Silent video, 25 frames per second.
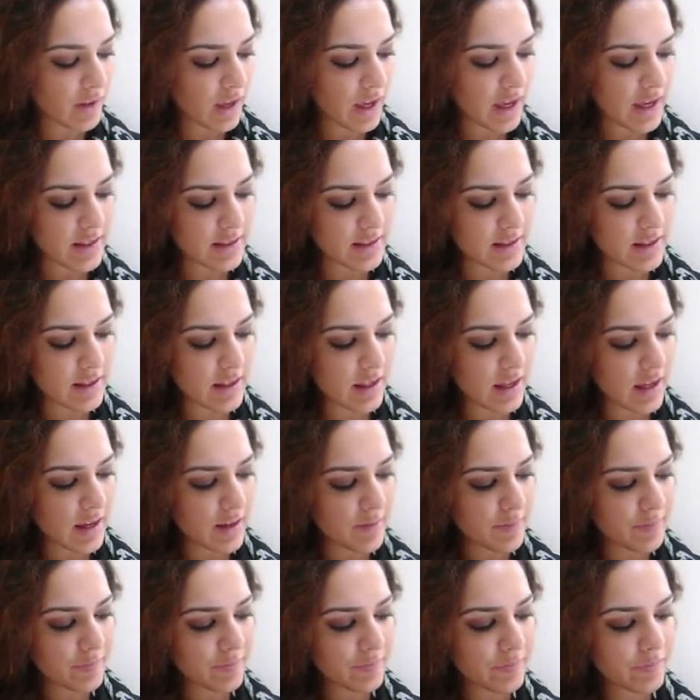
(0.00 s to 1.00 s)
is
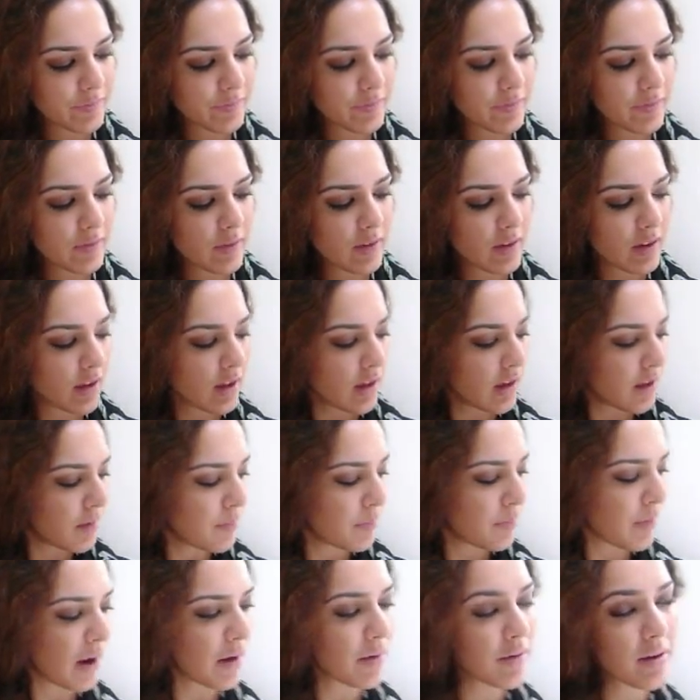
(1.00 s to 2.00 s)
the
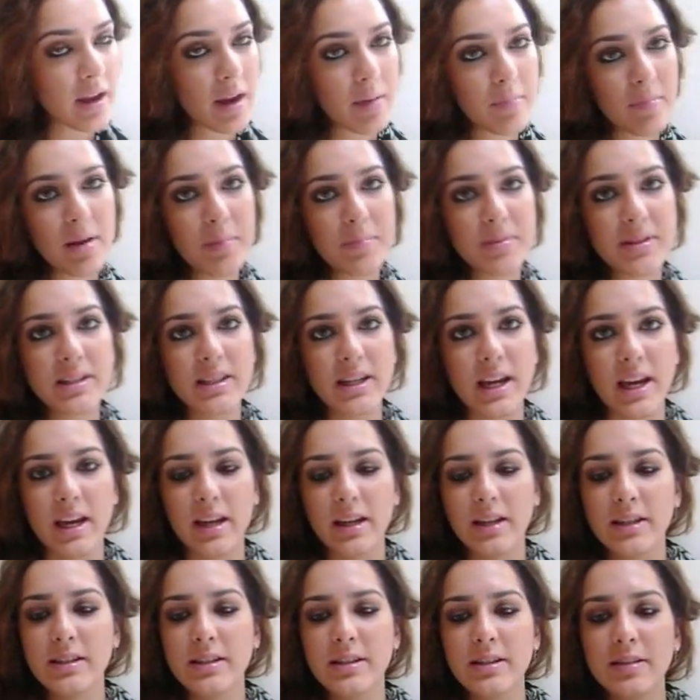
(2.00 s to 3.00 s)
Bourjois
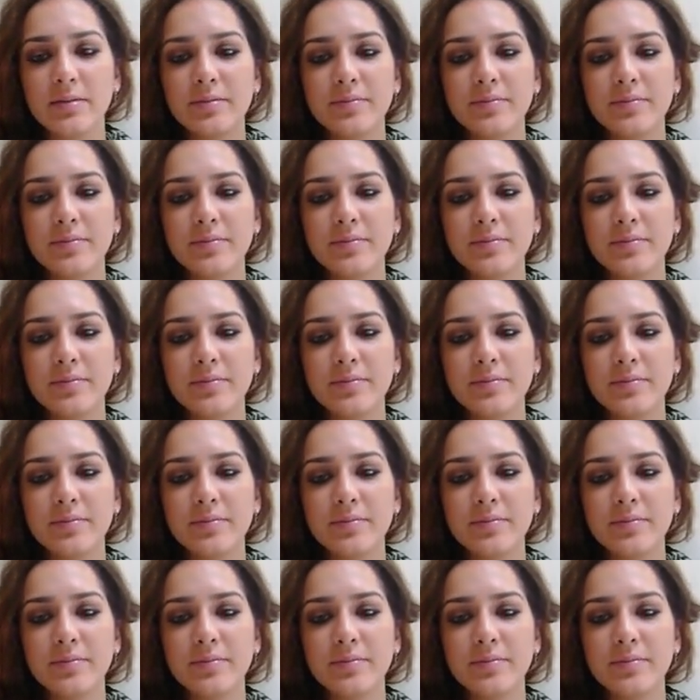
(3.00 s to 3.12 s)
lipsticks.